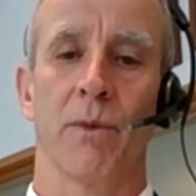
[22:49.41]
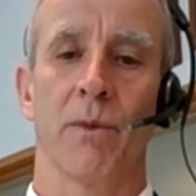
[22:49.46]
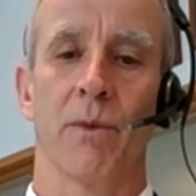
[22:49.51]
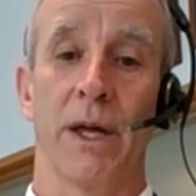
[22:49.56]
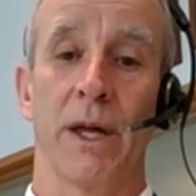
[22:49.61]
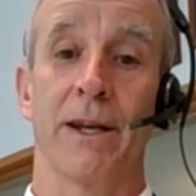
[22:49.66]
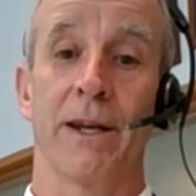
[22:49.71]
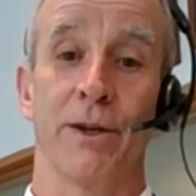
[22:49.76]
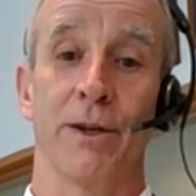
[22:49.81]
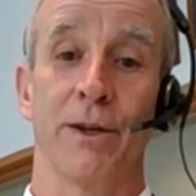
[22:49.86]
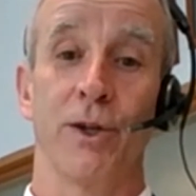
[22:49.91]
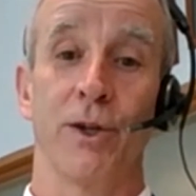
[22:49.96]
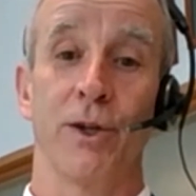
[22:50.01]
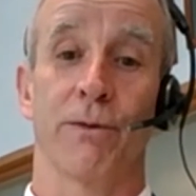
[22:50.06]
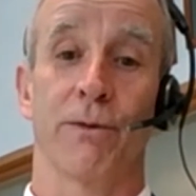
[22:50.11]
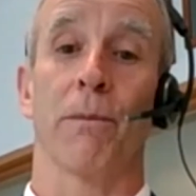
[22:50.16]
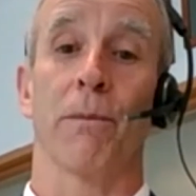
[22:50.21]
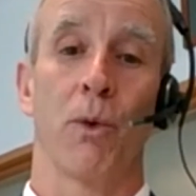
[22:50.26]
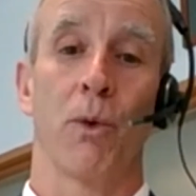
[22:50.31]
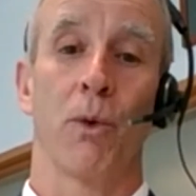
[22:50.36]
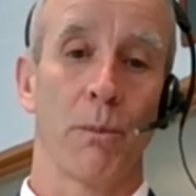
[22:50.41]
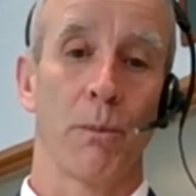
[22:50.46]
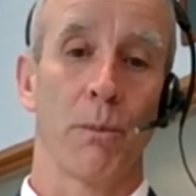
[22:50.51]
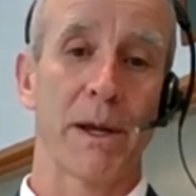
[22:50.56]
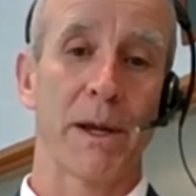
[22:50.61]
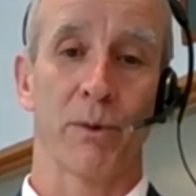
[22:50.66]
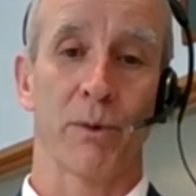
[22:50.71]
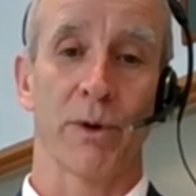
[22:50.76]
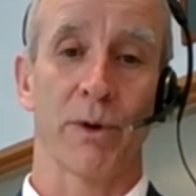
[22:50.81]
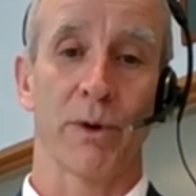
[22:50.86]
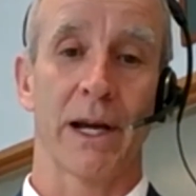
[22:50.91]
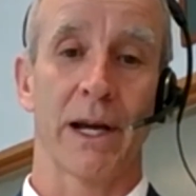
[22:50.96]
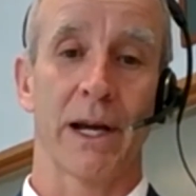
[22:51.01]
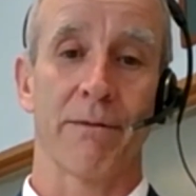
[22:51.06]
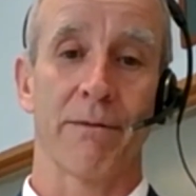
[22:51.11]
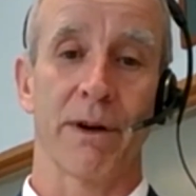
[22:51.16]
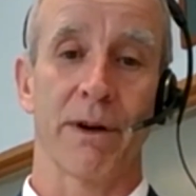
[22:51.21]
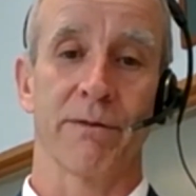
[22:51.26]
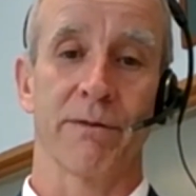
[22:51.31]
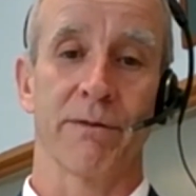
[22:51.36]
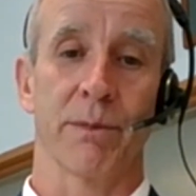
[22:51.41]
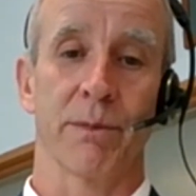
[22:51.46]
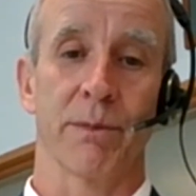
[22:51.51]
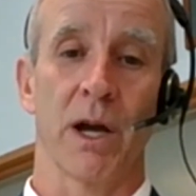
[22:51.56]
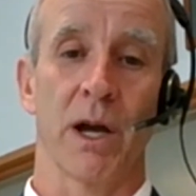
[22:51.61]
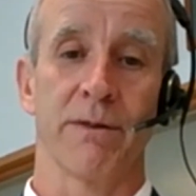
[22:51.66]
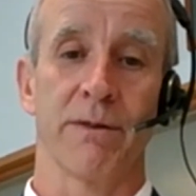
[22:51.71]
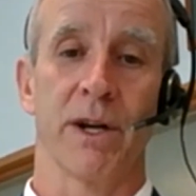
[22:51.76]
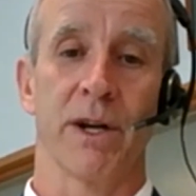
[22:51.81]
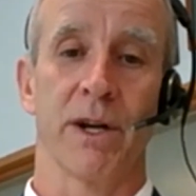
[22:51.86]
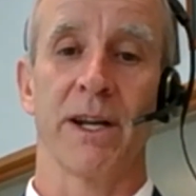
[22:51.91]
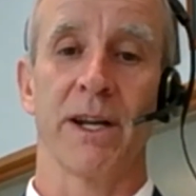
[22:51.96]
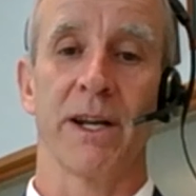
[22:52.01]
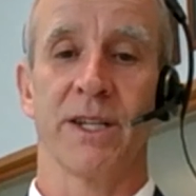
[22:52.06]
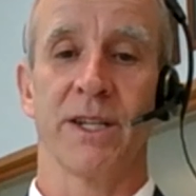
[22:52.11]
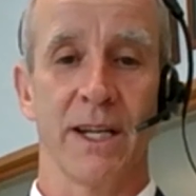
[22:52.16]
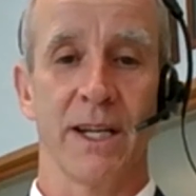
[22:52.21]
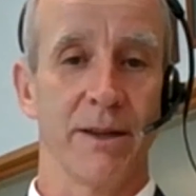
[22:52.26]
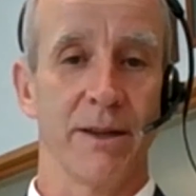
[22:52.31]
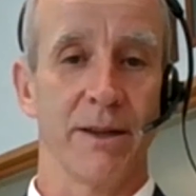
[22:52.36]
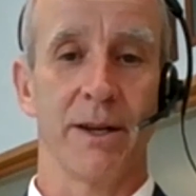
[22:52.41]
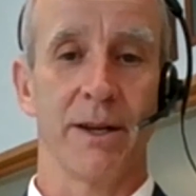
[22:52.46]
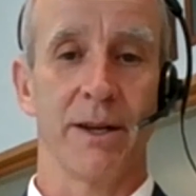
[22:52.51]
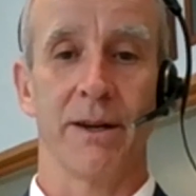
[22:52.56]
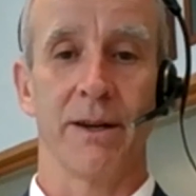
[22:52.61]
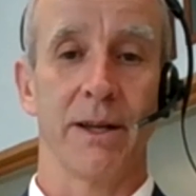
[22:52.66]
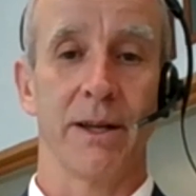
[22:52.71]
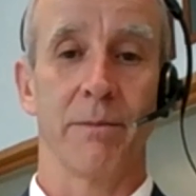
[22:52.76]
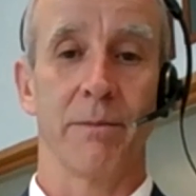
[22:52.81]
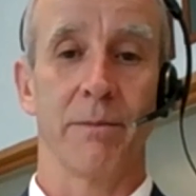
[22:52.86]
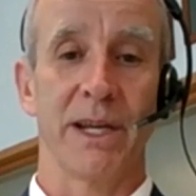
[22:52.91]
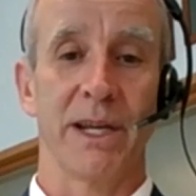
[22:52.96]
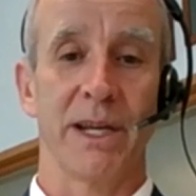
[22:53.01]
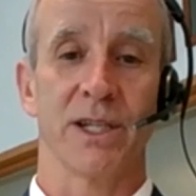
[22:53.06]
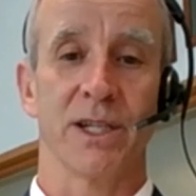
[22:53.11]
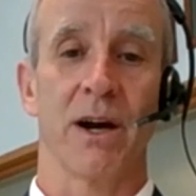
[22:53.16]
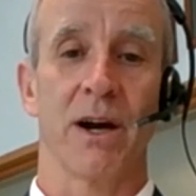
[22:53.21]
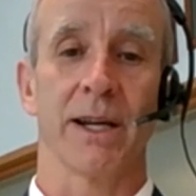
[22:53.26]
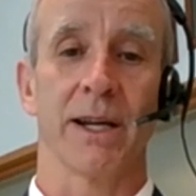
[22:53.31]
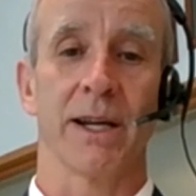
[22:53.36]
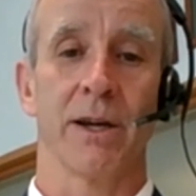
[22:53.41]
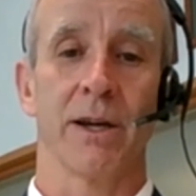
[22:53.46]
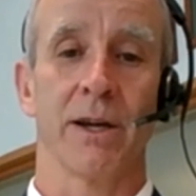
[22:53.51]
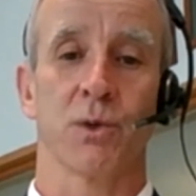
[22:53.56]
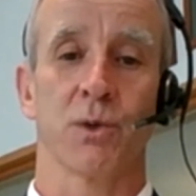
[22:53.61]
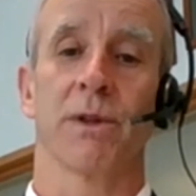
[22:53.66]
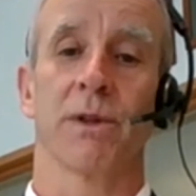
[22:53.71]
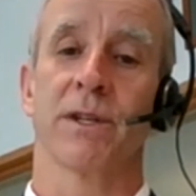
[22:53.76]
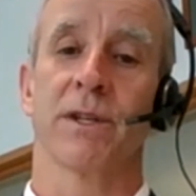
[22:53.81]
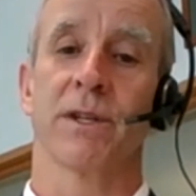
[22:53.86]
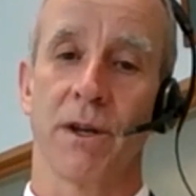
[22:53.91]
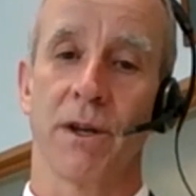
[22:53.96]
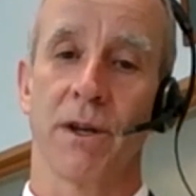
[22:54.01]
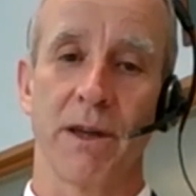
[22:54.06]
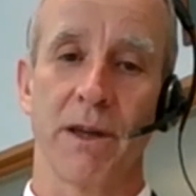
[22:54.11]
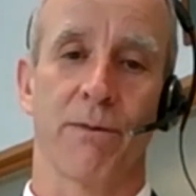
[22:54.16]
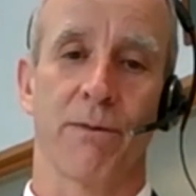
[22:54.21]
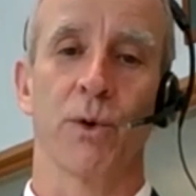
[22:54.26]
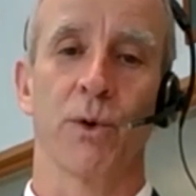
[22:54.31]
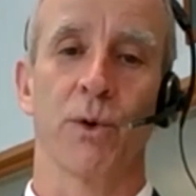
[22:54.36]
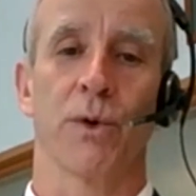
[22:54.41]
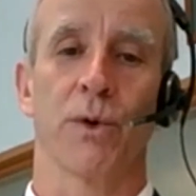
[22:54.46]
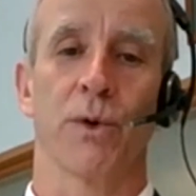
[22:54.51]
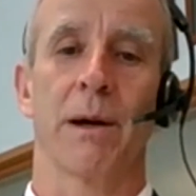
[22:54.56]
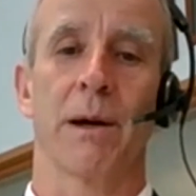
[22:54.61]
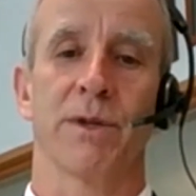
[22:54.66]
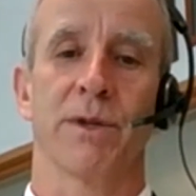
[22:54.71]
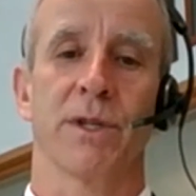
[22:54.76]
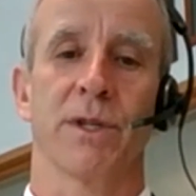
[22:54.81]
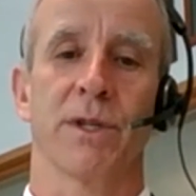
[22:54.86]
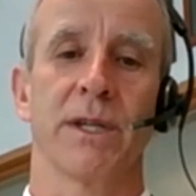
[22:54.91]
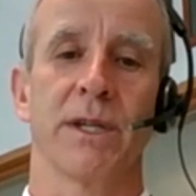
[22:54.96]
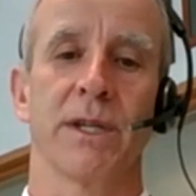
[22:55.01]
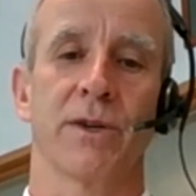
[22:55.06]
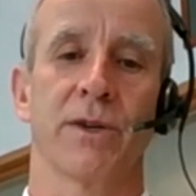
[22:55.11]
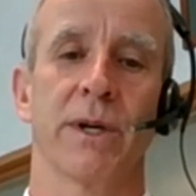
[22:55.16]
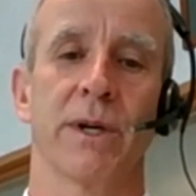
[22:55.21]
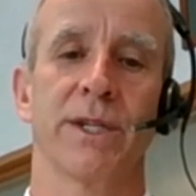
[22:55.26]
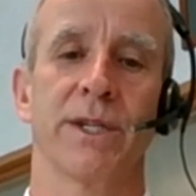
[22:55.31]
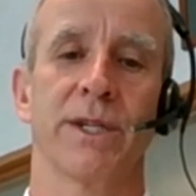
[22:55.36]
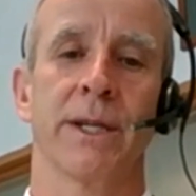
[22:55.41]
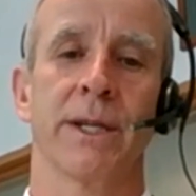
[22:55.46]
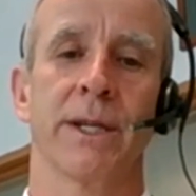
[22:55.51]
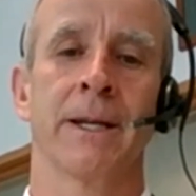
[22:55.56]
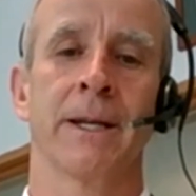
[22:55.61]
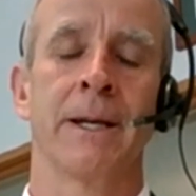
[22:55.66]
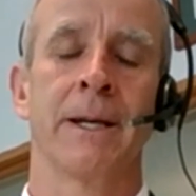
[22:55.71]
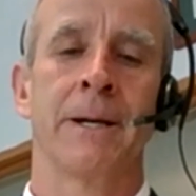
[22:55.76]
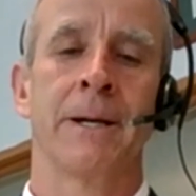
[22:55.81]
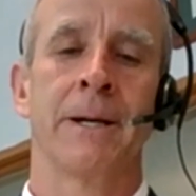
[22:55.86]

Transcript: then you've got more people recovering from COVID-19 than being diagnosed with it, so therefore your numbers are decreasing.